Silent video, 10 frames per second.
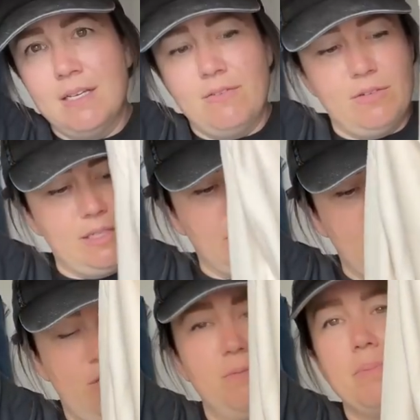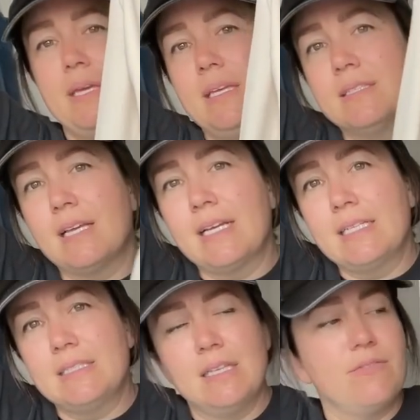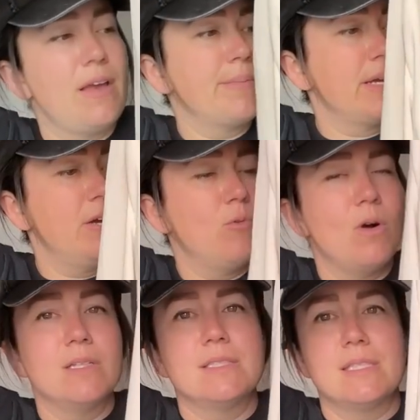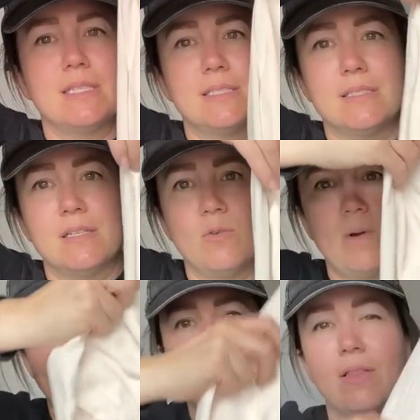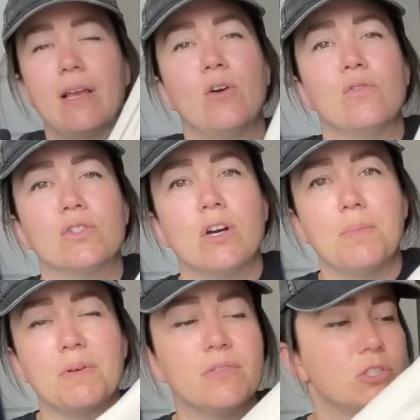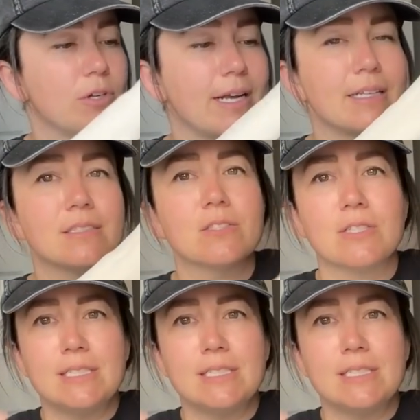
Really cute piece. I'm gonna see if Emeka wants this to wear like over top of a dress or a